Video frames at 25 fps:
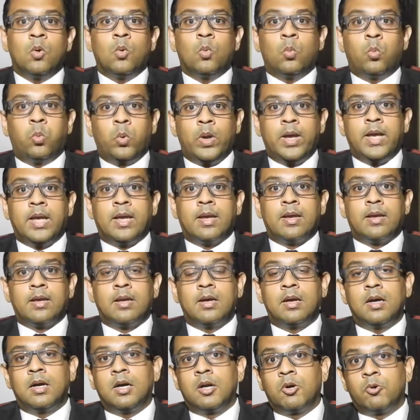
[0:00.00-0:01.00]
where
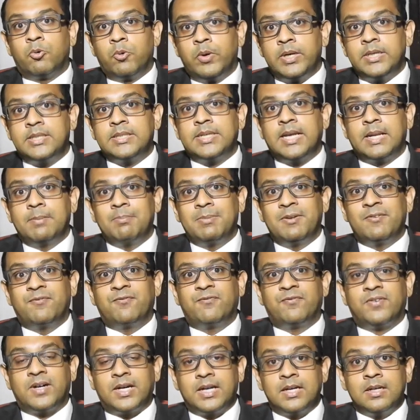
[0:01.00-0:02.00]
a writ can be
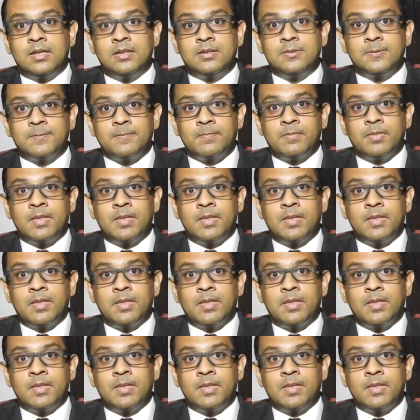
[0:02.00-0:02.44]
filed